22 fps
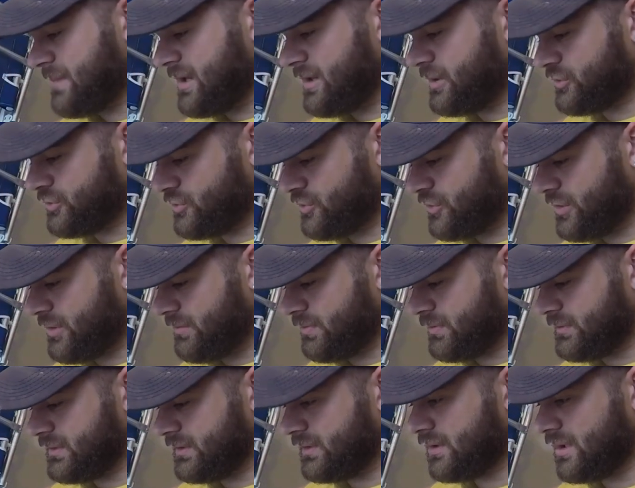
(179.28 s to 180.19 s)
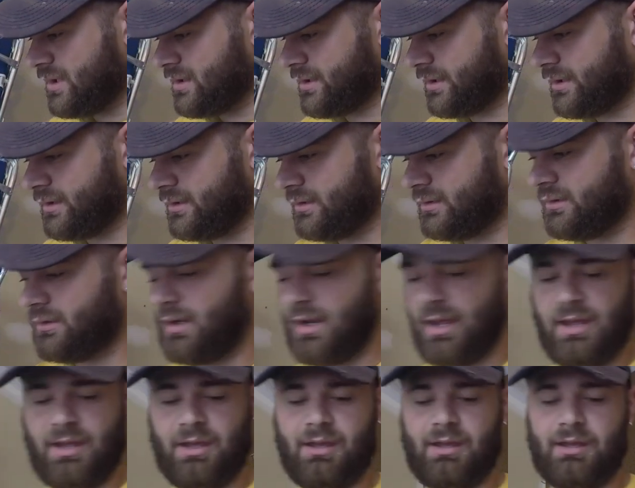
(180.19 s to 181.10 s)
a trip to Duncan,
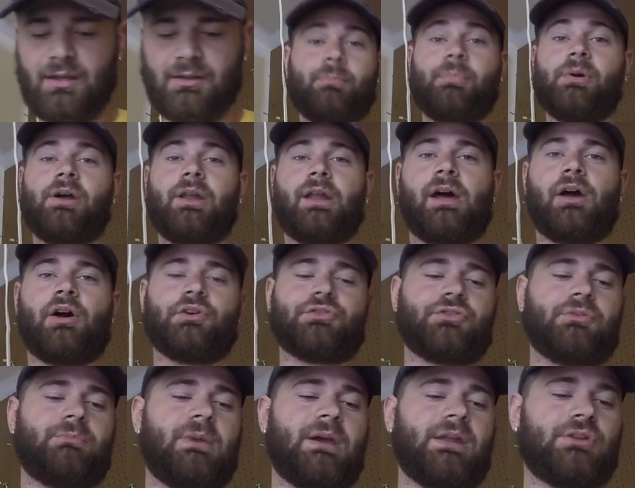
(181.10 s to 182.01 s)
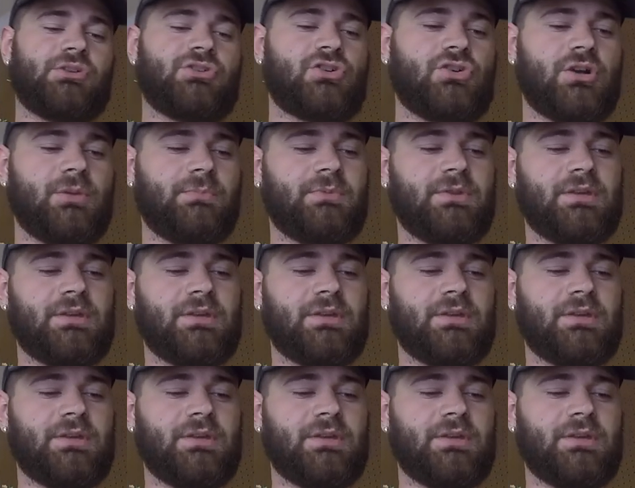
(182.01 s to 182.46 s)
but I also made a trip to